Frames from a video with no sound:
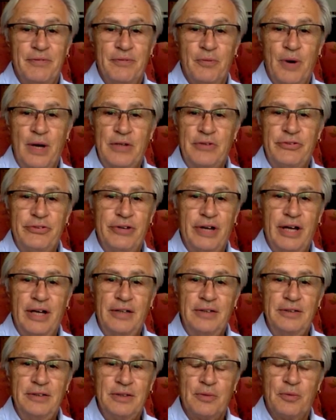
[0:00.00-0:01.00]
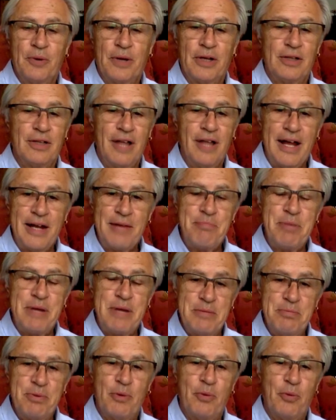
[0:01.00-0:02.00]
What, uh, what a lot of
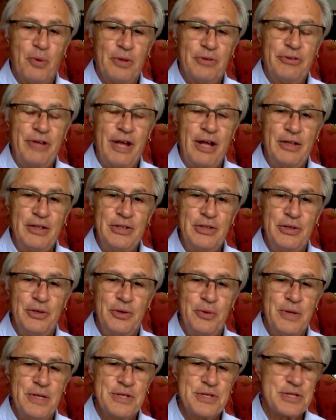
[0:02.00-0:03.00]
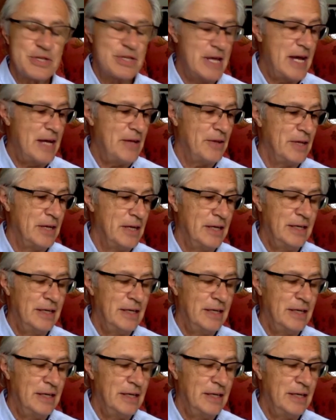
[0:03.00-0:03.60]
people will tell you is that